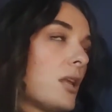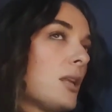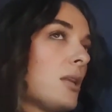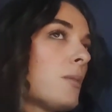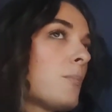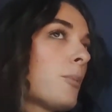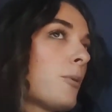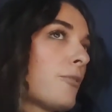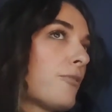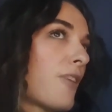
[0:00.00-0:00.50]
Any
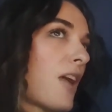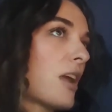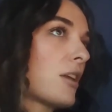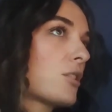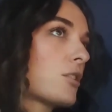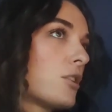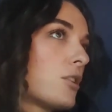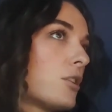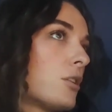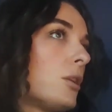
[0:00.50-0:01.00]

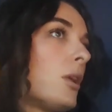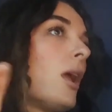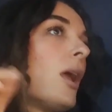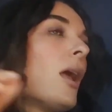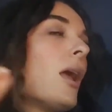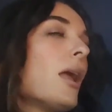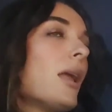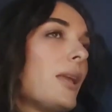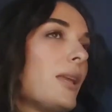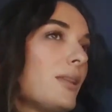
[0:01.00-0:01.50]
imperfection
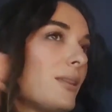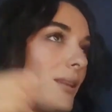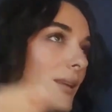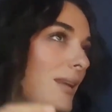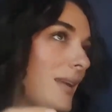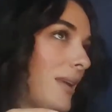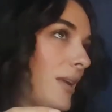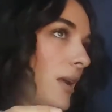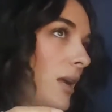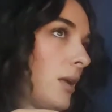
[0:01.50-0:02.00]
in the
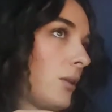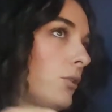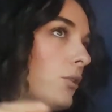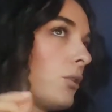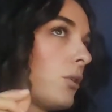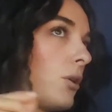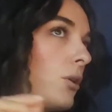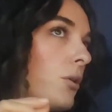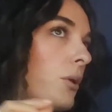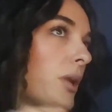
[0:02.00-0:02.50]

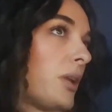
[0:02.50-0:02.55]
legato or